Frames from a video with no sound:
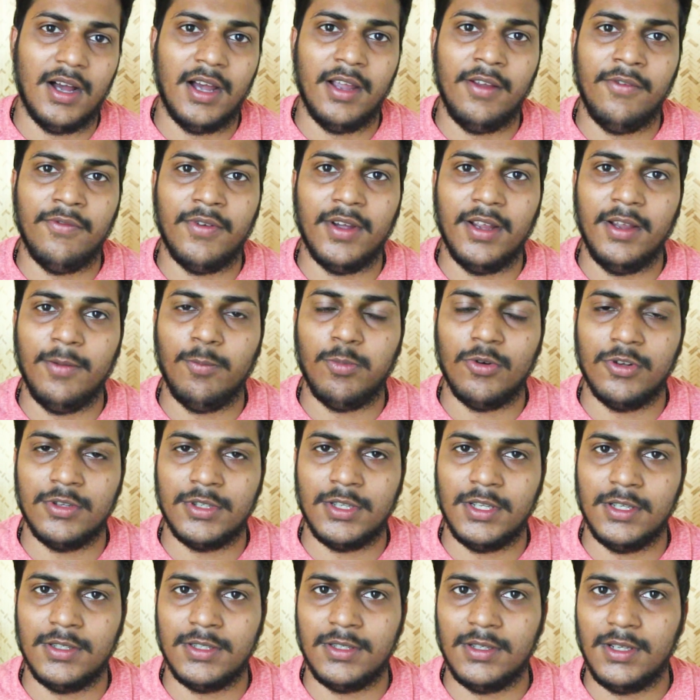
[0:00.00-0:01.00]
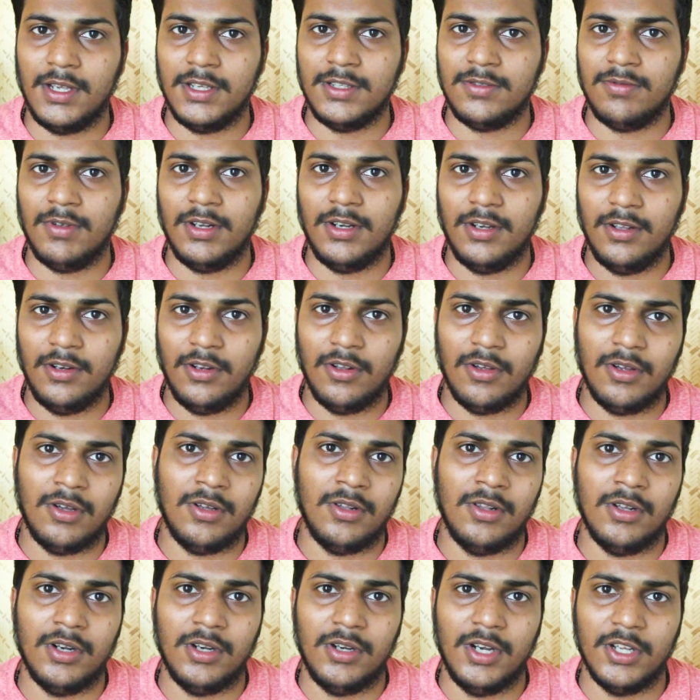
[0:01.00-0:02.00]
i5 processor as well in the
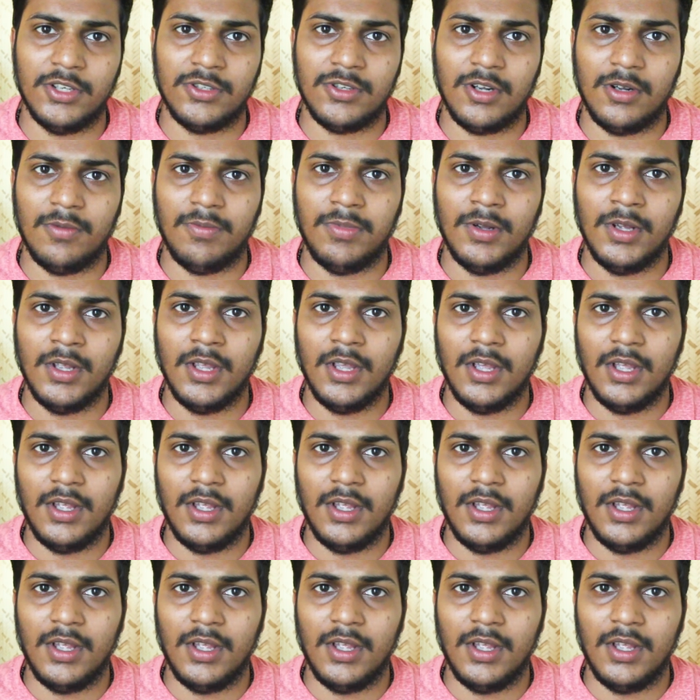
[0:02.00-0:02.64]
other desktop